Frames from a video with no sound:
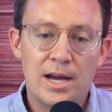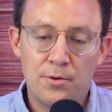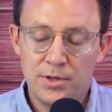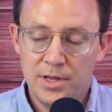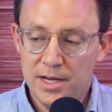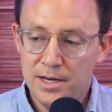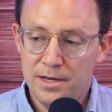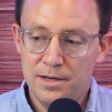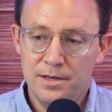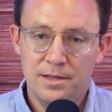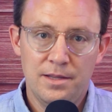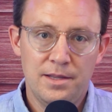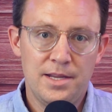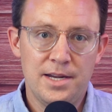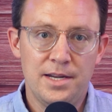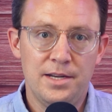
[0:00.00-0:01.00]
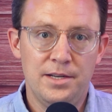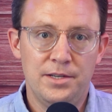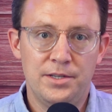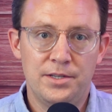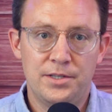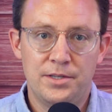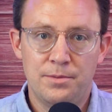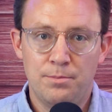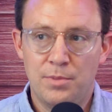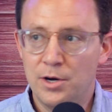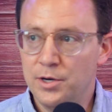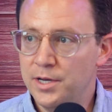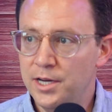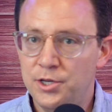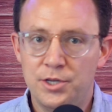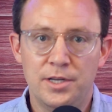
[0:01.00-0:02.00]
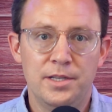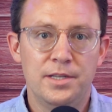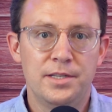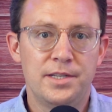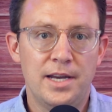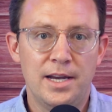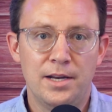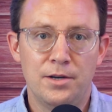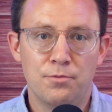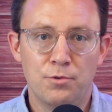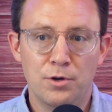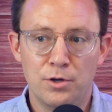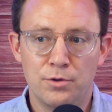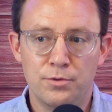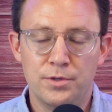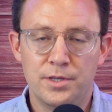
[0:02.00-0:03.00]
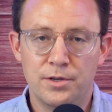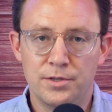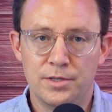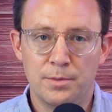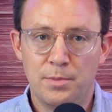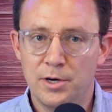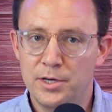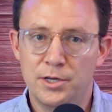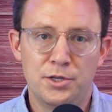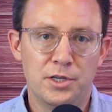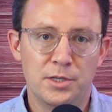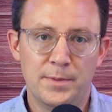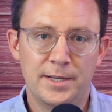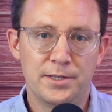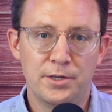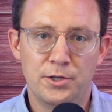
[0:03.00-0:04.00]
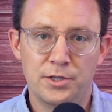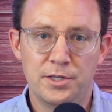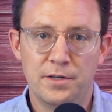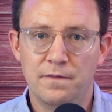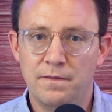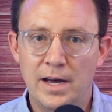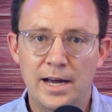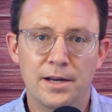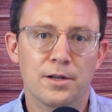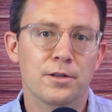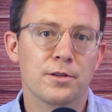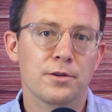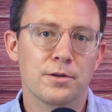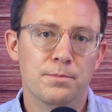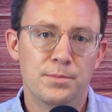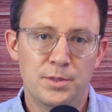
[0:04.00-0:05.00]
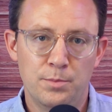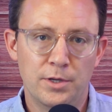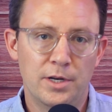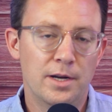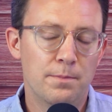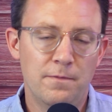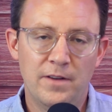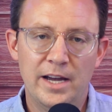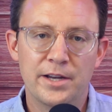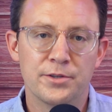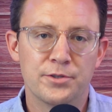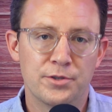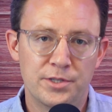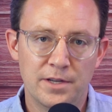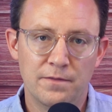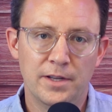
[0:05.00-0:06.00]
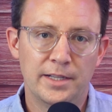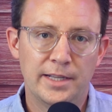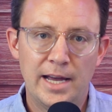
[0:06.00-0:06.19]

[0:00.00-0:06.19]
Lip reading: Now within these partitions and rows, there's a partition is basically just a file or split up files or stuff like